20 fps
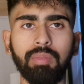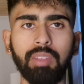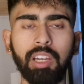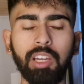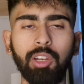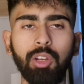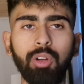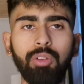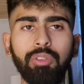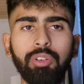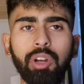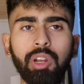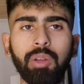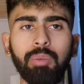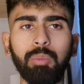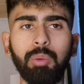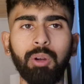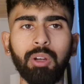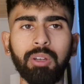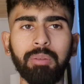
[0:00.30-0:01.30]
Hello everyone
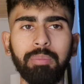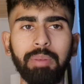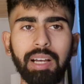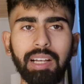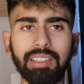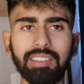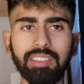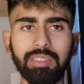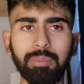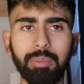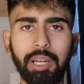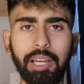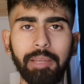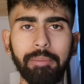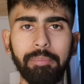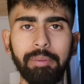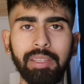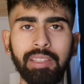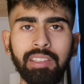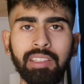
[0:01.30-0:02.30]
and welcome back to my
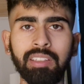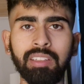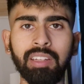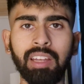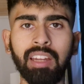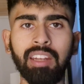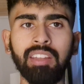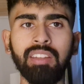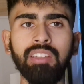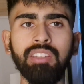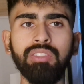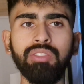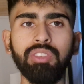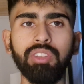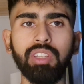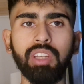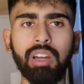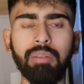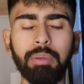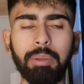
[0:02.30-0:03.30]
opinion, and in this
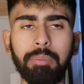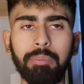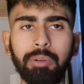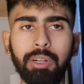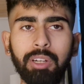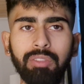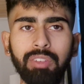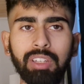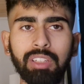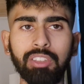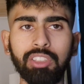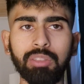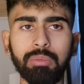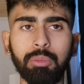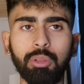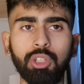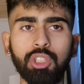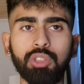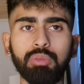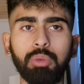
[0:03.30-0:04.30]
video I'll be previewing
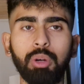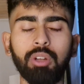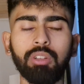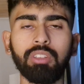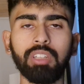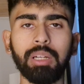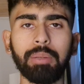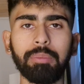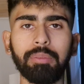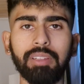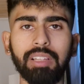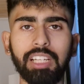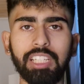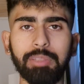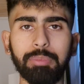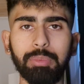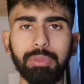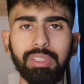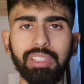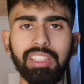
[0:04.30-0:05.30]
tomorrow's World Cup clash
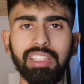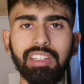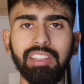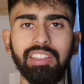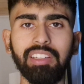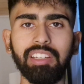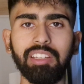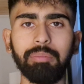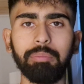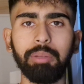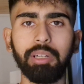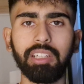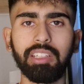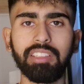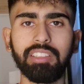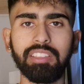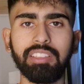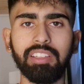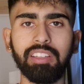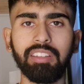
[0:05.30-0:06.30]
between India and
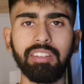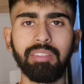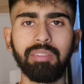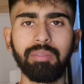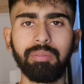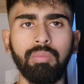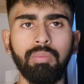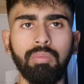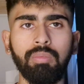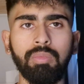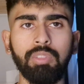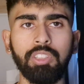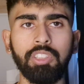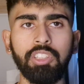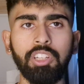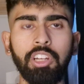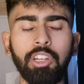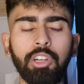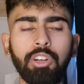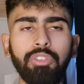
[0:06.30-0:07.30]
Pakistan.
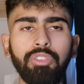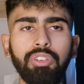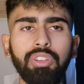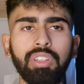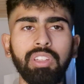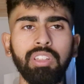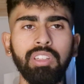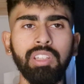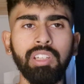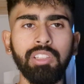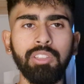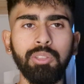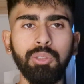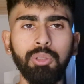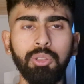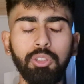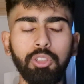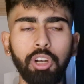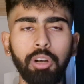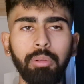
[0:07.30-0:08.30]
Starting off with India, 2
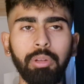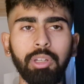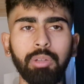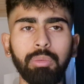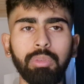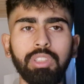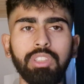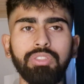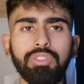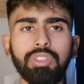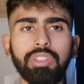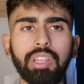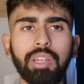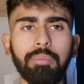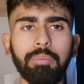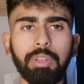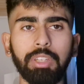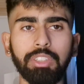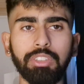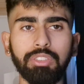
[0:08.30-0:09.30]
dominant wins for
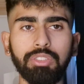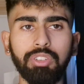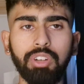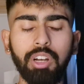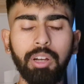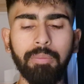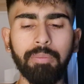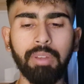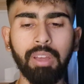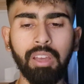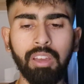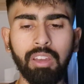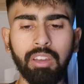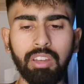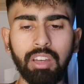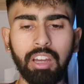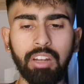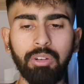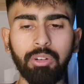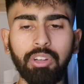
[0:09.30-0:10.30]
them thus far,
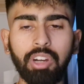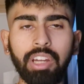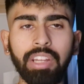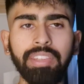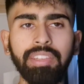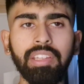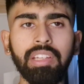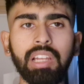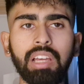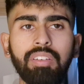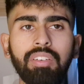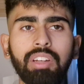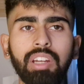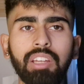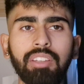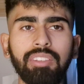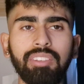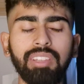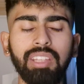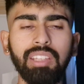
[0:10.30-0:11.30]
and regarding the 11
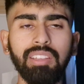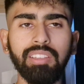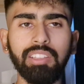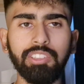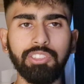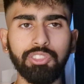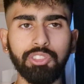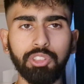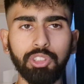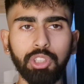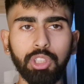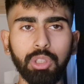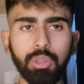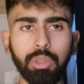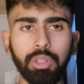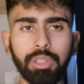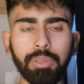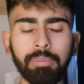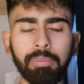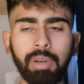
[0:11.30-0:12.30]
I think they should go
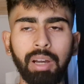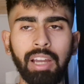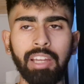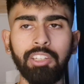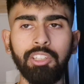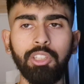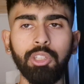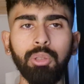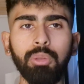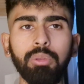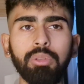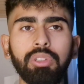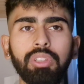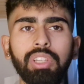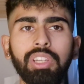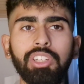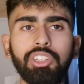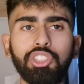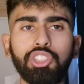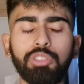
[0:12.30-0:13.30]
with, I don't
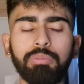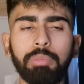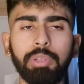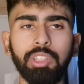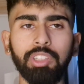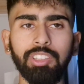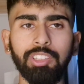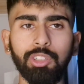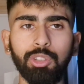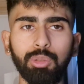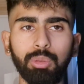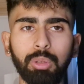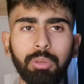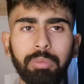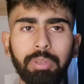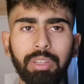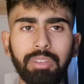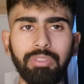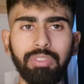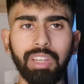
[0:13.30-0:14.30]
think Shubman Gill will
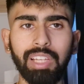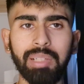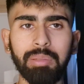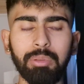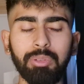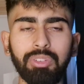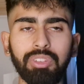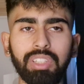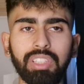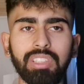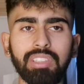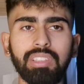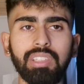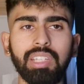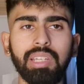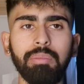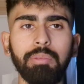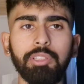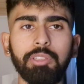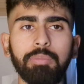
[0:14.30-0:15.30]
be available for this
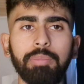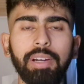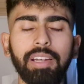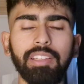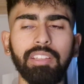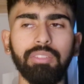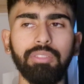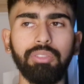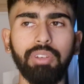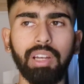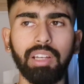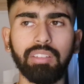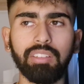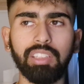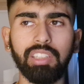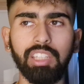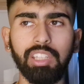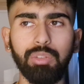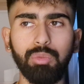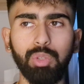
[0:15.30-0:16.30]
game despite the fact
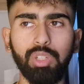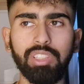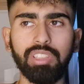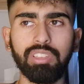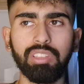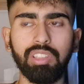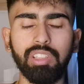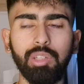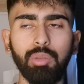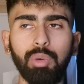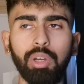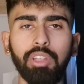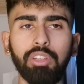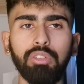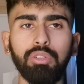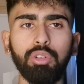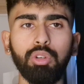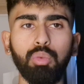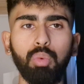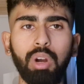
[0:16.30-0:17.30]
that he recently went
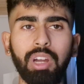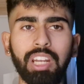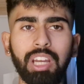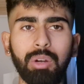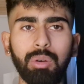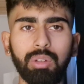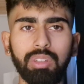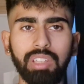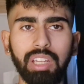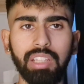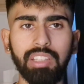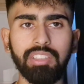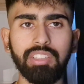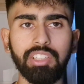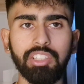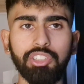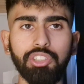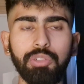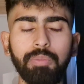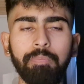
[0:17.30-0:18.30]
through a 1-hour net
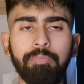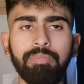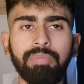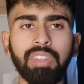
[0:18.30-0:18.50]
session,